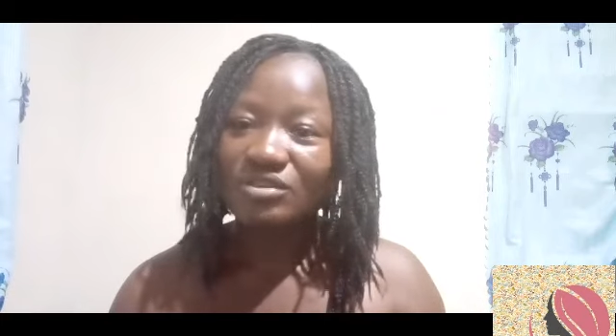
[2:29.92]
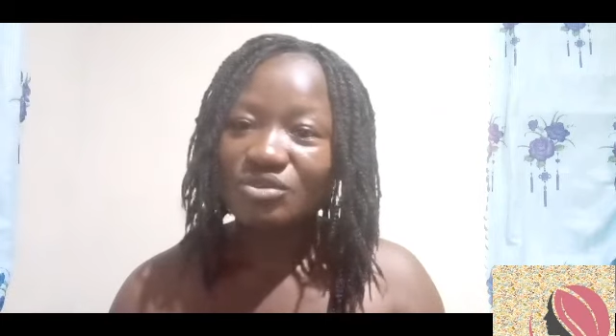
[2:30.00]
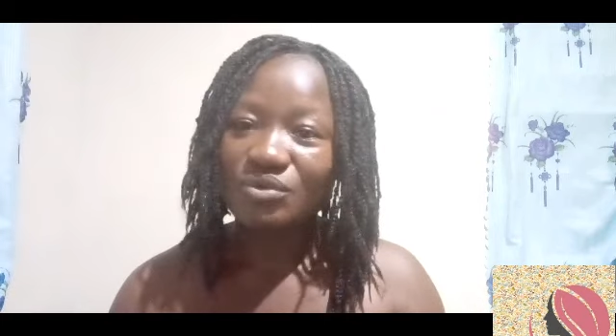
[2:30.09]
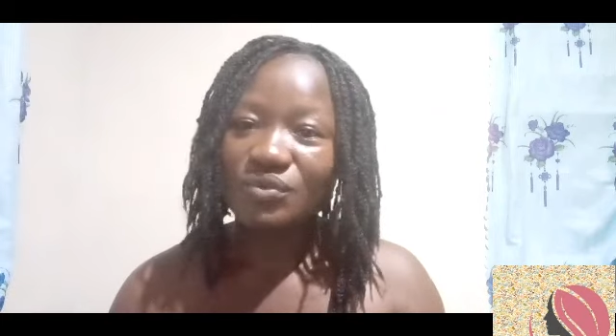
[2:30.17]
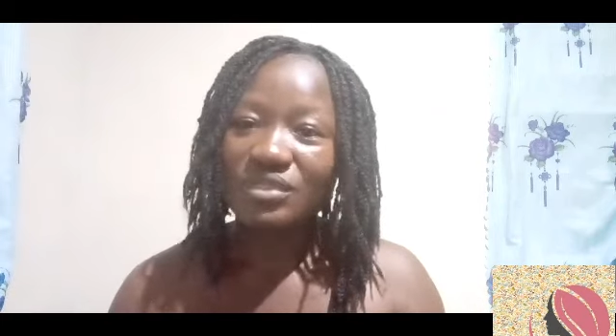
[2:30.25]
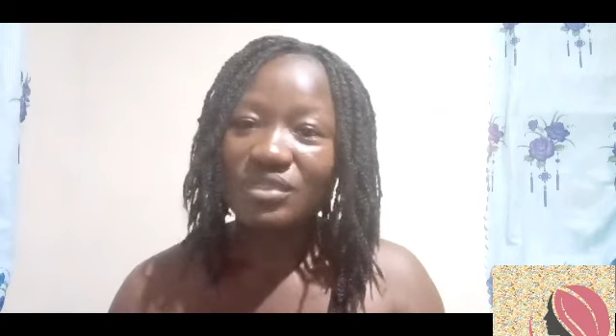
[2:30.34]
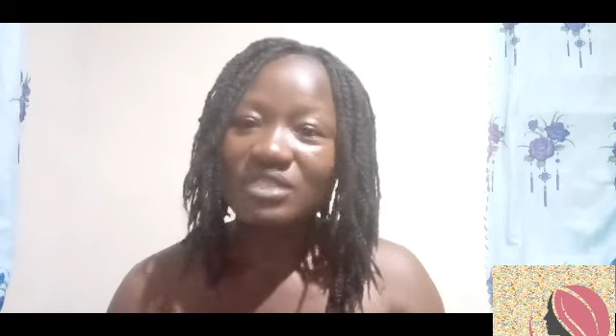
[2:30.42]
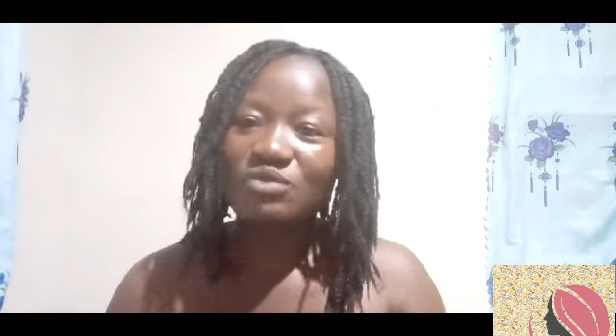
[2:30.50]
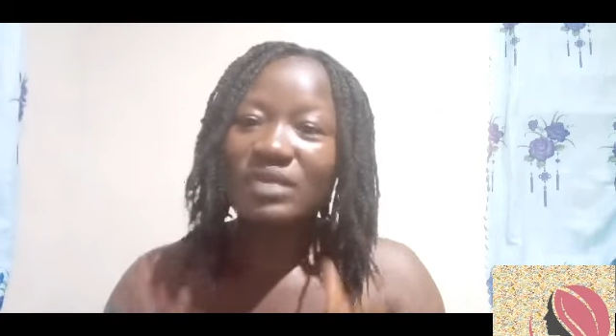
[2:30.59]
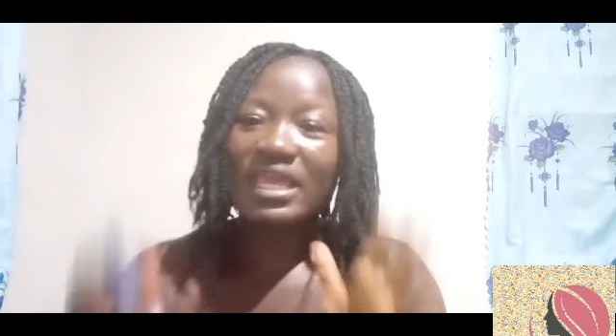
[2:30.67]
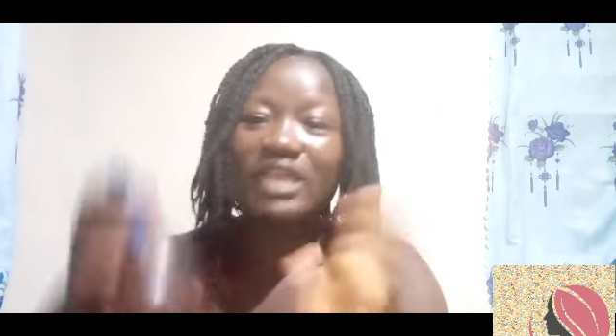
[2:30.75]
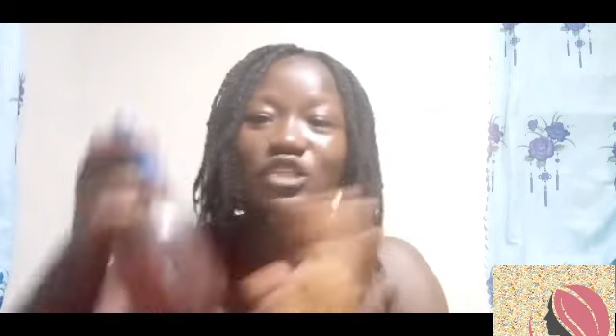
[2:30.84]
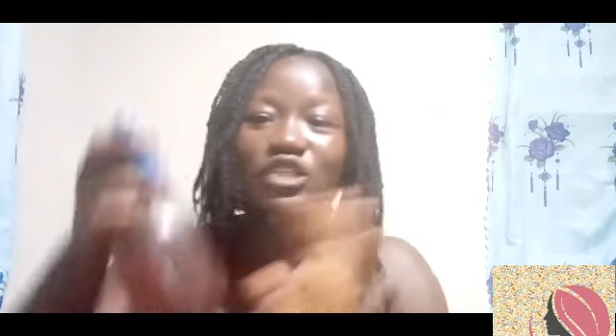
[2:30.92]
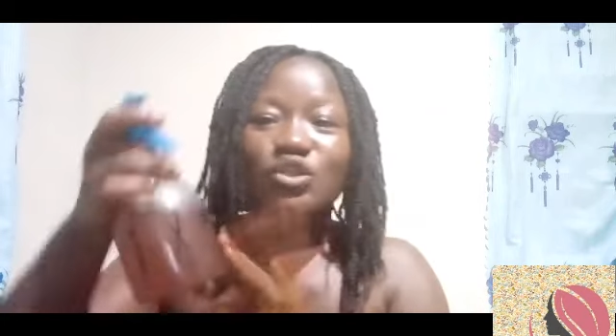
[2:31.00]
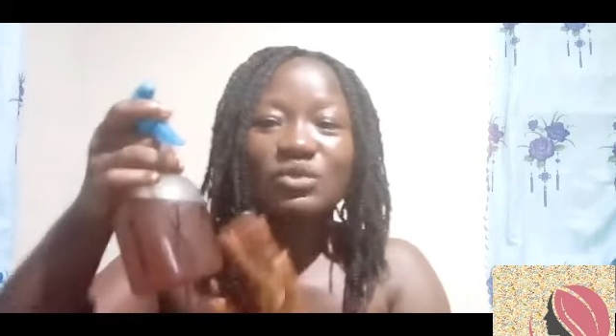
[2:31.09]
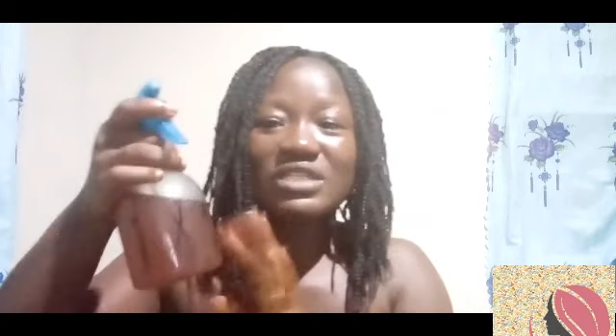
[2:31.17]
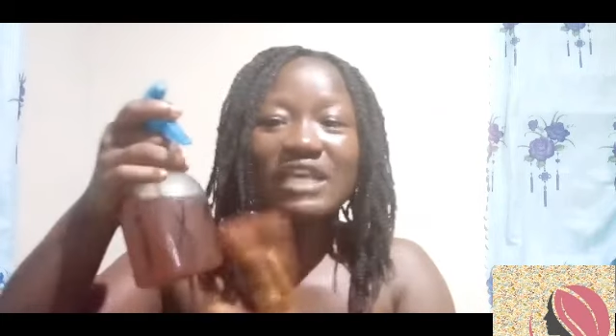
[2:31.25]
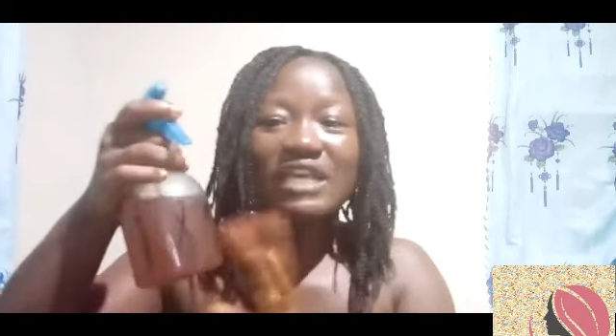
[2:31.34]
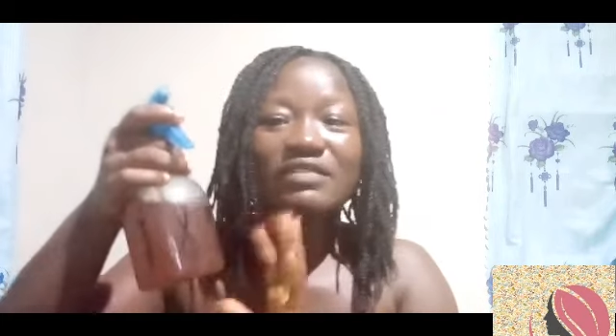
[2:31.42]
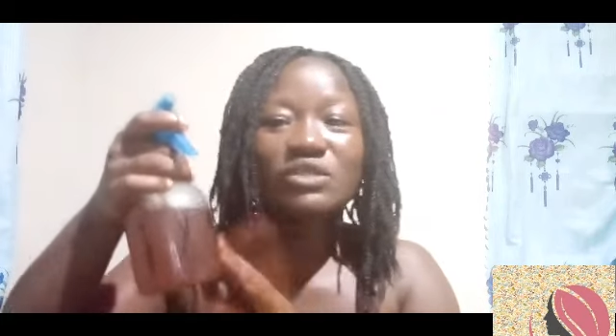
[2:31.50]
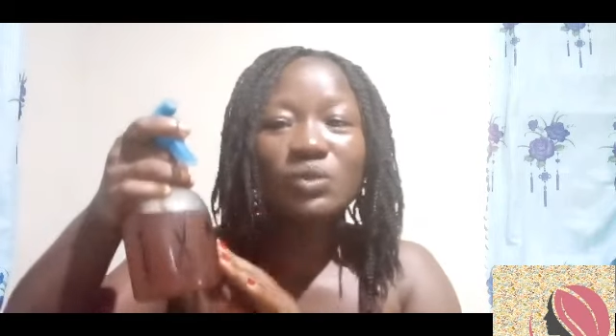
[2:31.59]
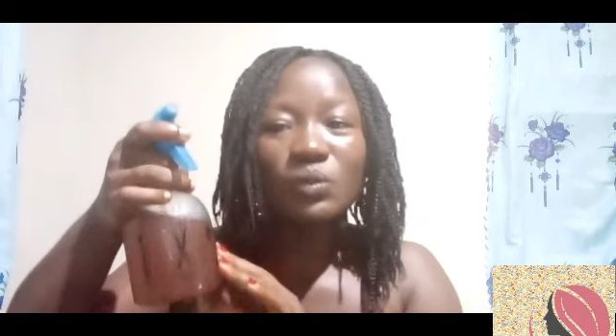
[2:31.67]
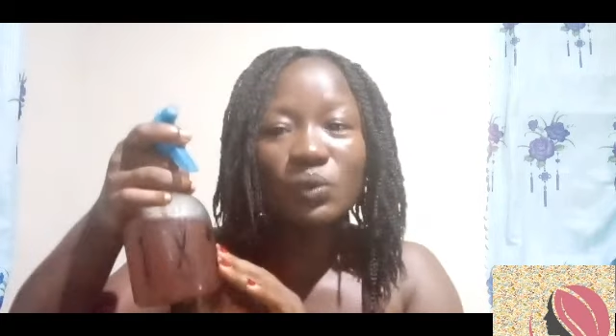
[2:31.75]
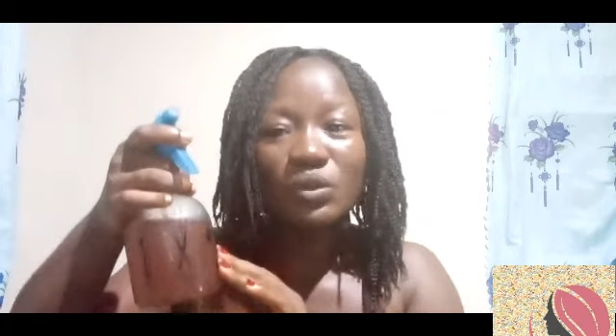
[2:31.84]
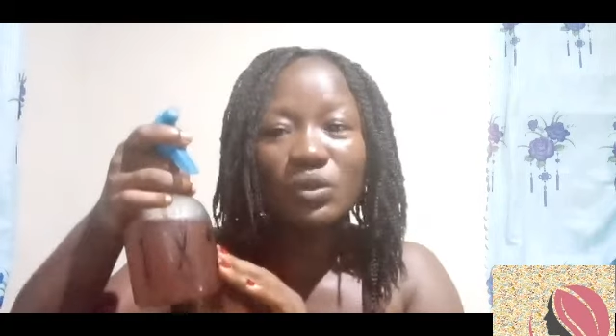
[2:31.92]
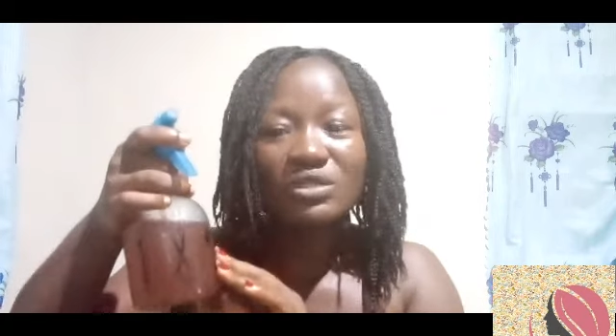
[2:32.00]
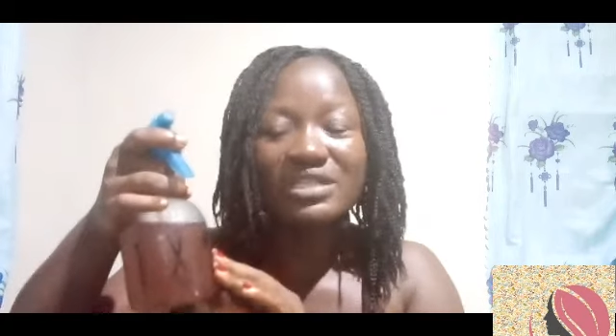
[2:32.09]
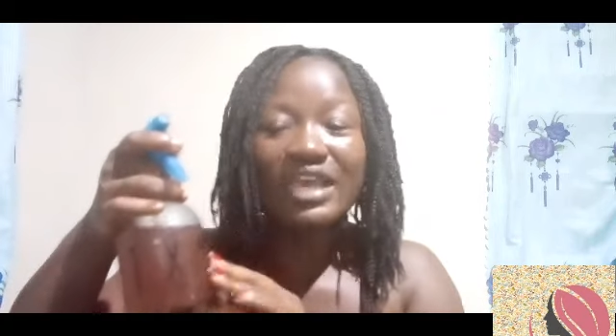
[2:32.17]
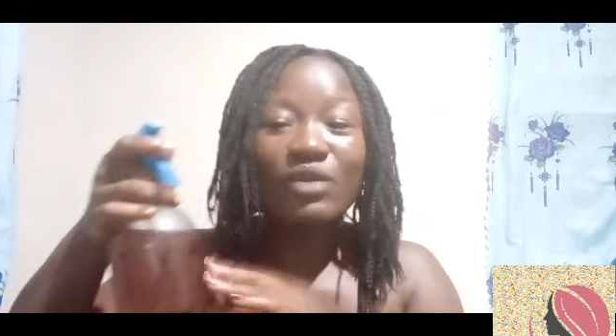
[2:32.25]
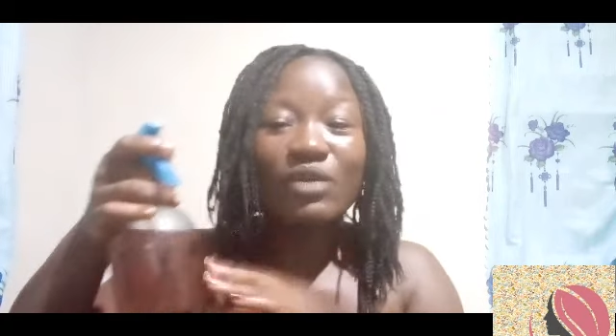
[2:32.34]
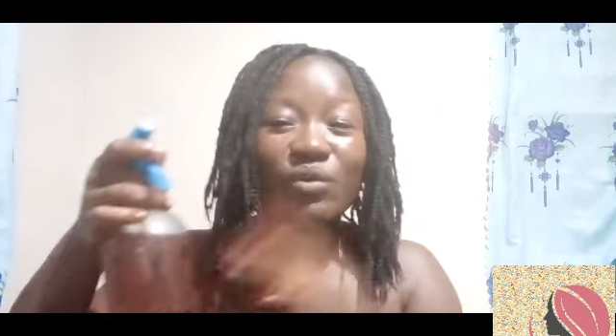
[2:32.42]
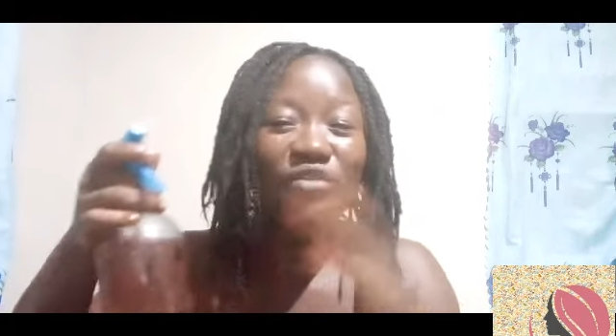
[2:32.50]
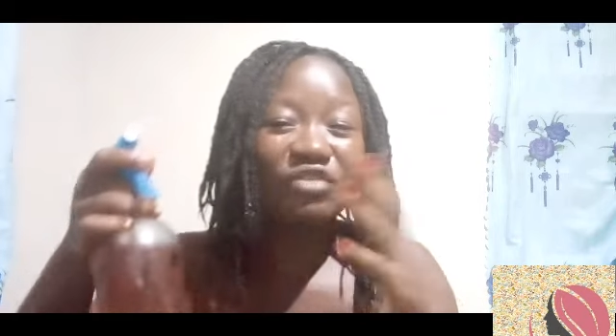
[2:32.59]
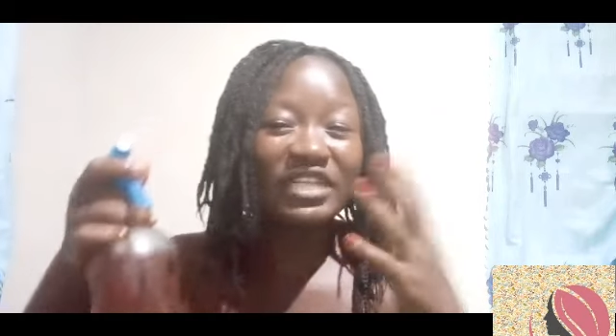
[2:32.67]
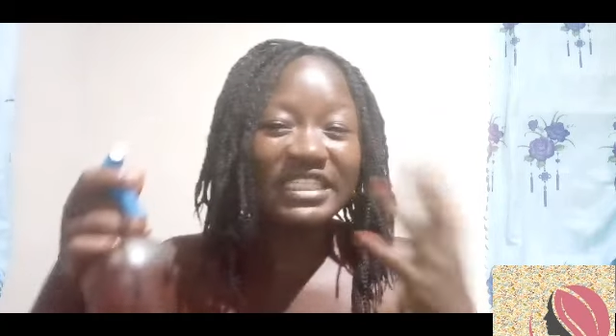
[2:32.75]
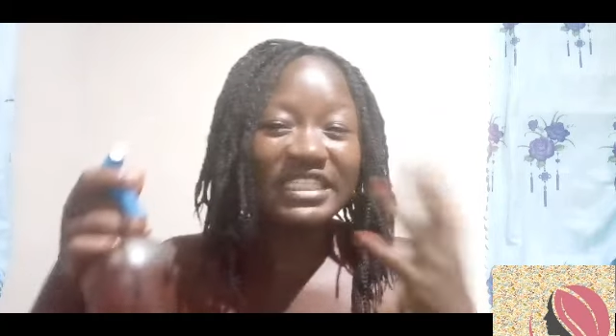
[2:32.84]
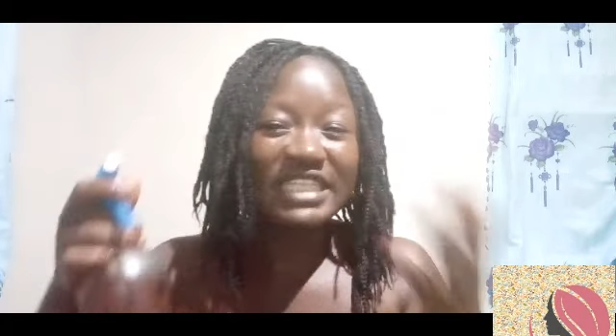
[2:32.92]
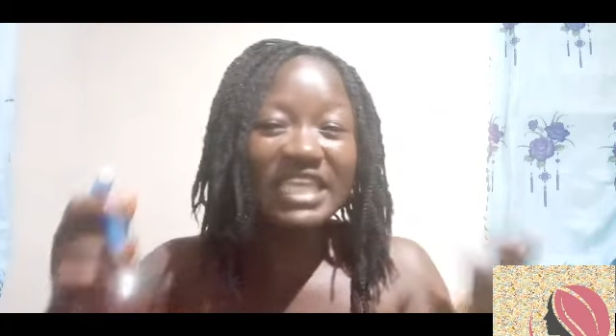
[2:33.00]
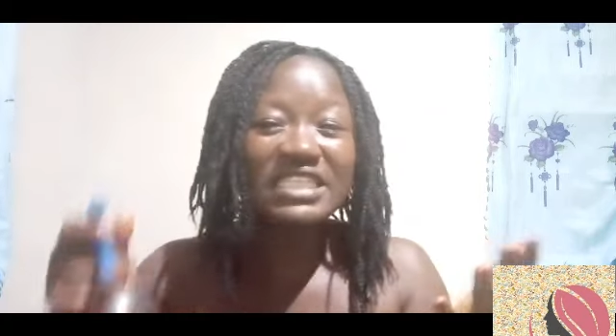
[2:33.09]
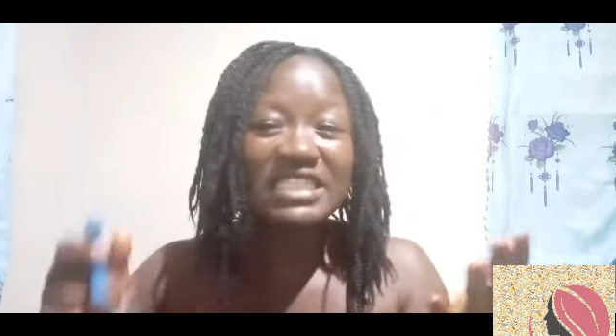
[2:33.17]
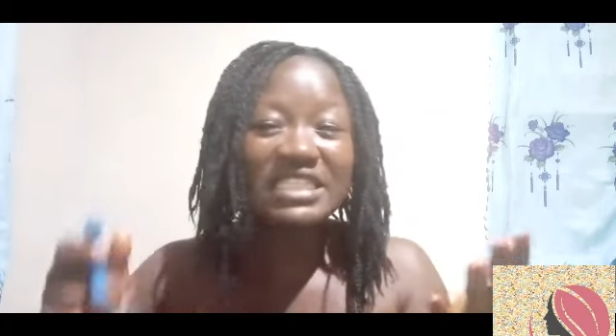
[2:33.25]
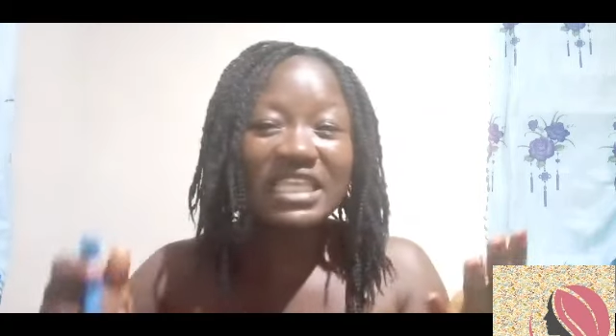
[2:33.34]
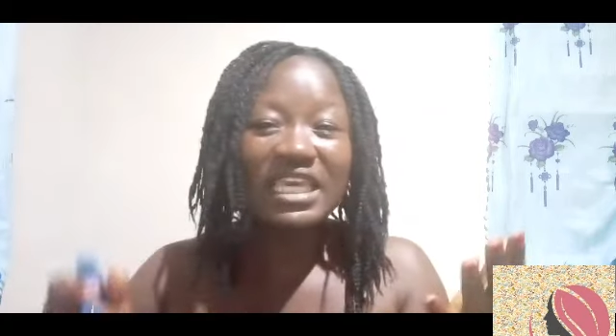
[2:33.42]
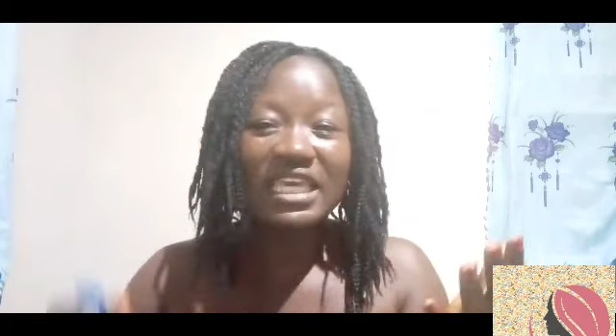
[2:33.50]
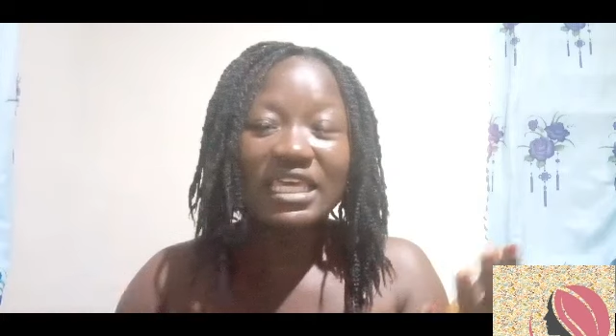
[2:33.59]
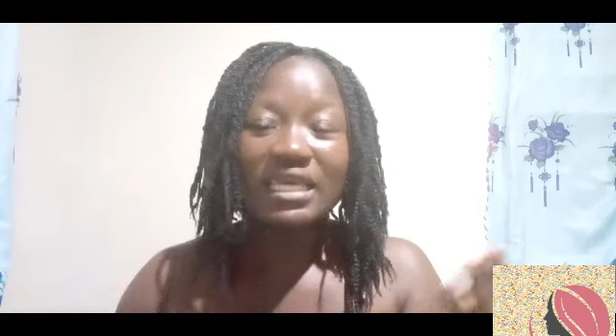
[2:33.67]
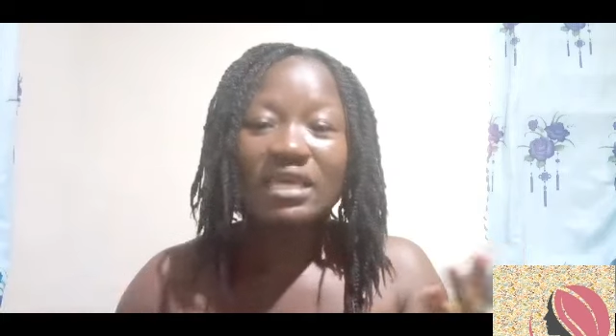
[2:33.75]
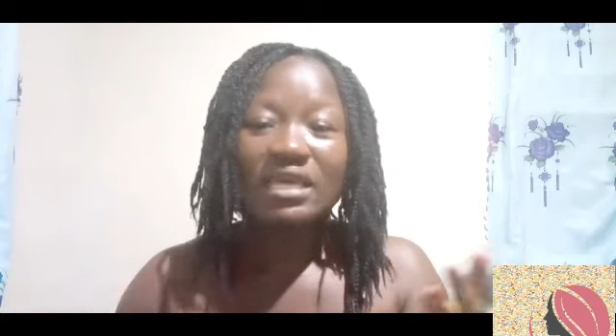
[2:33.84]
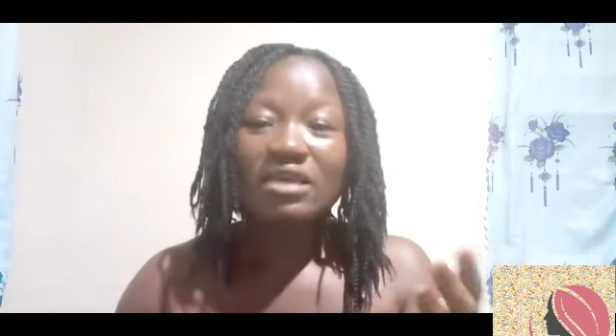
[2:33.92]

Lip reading: So that's what I use. Afterwards, I wait for the next day